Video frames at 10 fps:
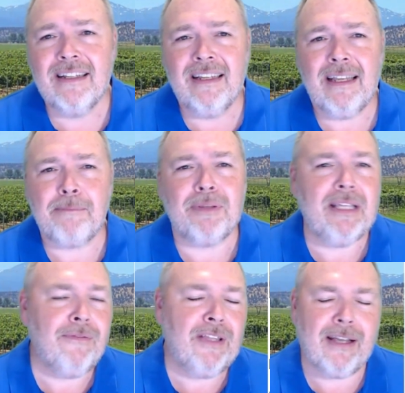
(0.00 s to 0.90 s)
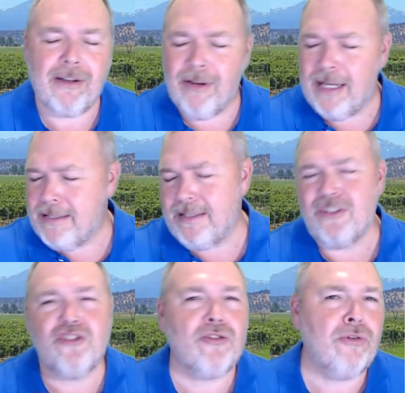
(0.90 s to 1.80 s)
and believing that Christ
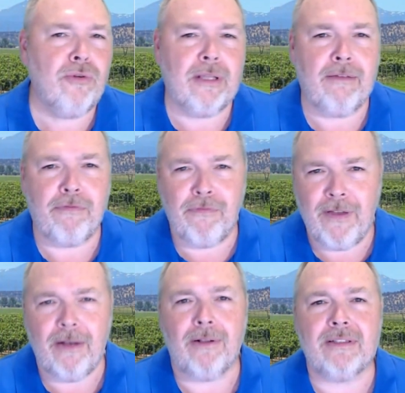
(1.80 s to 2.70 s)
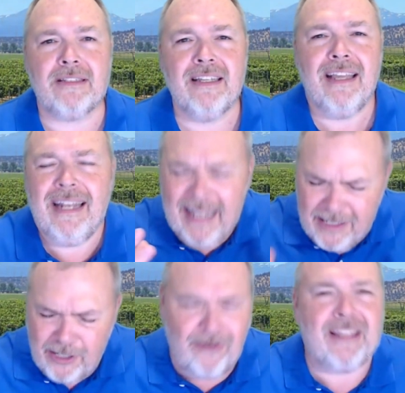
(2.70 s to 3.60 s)
is truly felt and
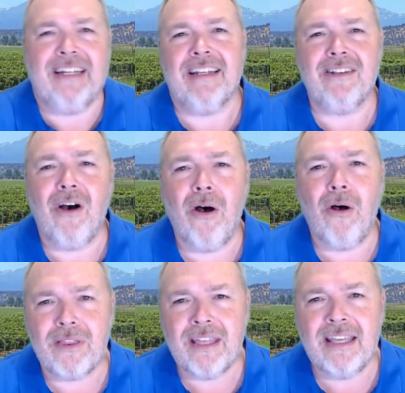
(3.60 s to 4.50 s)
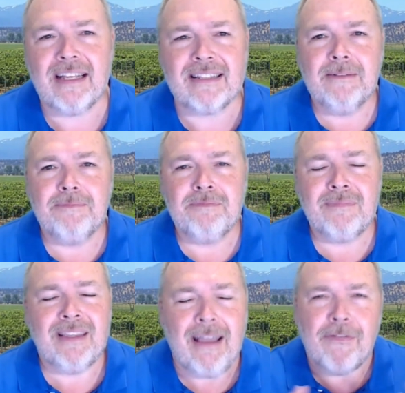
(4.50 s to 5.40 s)
integrated into all things.
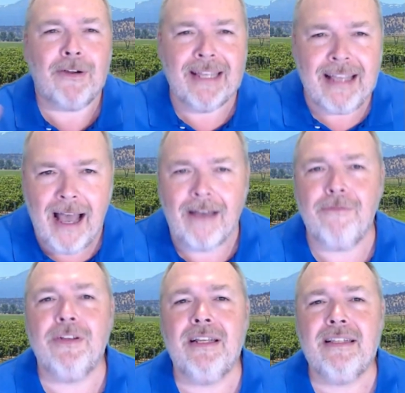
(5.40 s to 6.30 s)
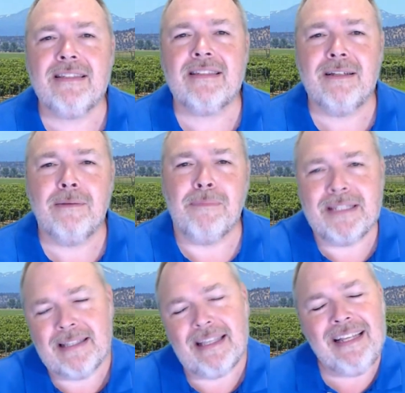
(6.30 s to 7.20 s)
That very confidence
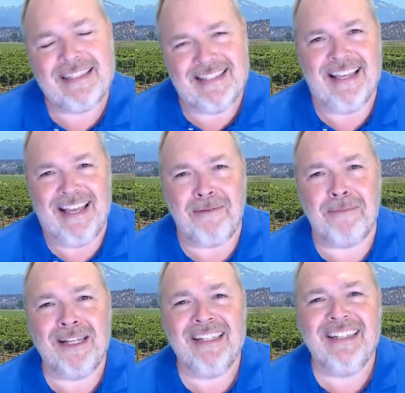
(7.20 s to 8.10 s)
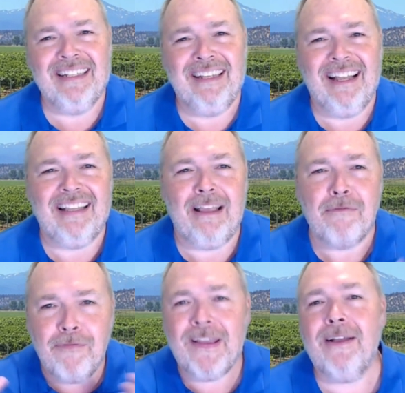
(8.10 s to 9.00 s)
misleads them, and they
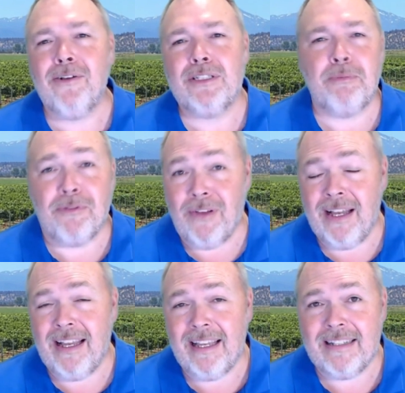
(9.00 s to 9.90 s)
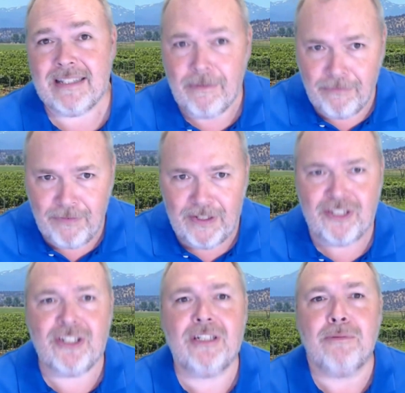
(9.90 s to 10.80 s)
fail to provide
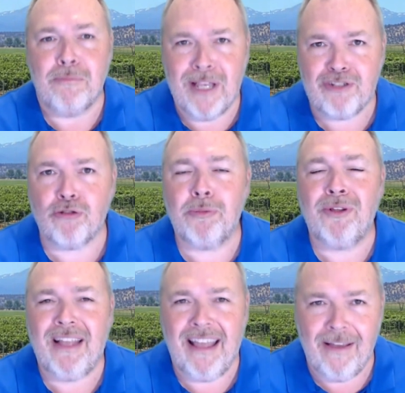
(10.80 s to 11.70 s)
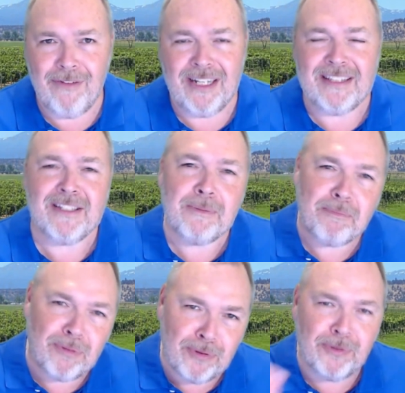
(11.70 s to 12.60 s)
sufficient measurable evidence to
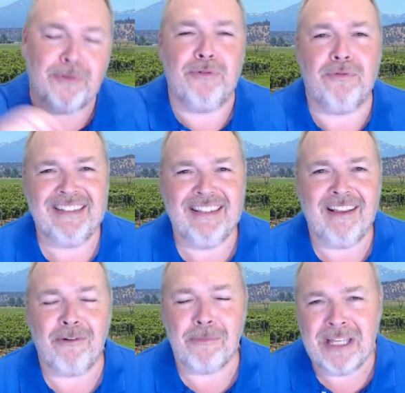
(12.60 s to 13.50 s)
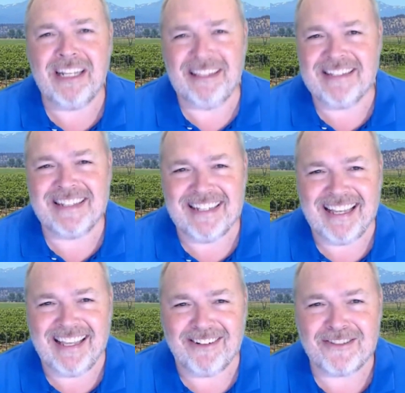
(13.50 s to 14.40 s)
prove they're meeting these
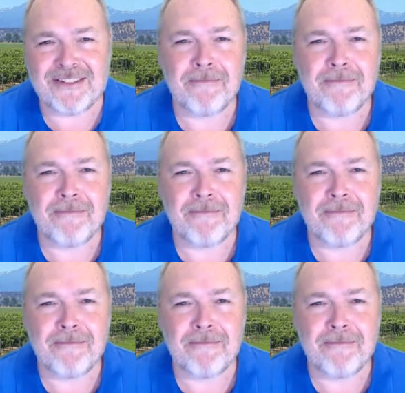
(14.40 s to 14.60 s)
indicators.